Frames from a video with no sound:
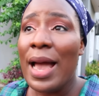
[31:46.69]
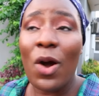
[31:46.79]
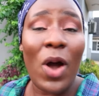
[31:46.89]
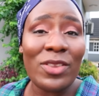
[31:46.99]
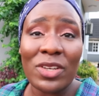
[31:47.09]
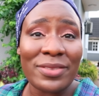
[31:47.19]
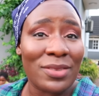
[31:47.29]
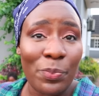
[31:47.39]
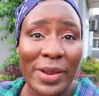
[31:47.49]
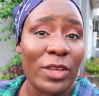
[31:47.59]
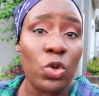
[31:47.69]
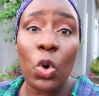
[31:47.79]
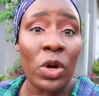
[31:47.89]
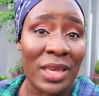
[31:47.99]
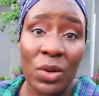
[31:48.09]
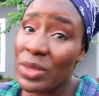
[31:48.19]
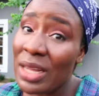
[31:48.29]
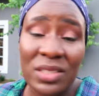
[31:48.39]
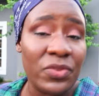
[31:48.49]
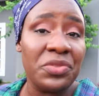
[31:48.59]
Or I just reply you okay
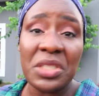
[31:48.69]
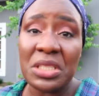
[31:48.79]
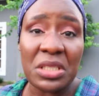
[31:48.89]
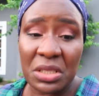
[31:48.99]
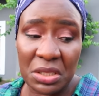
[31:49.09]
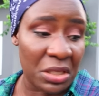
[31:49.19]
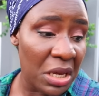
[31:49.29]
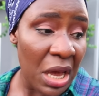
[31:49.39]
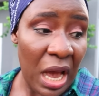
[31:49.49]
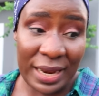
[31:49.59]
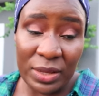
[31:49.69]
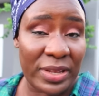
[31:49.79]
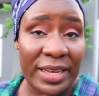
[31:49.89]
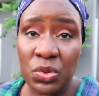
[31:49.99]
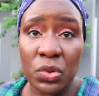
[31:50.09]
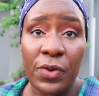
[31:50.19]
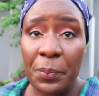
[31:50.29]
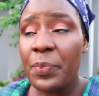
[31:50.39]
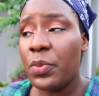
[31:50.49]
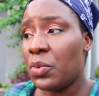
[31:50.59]
without even reading it. And that's what I do for
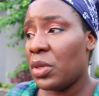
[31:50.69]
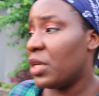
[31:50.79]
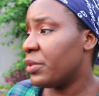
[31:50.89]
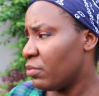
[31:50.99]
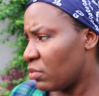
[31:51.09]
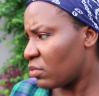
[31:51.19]
people, okay?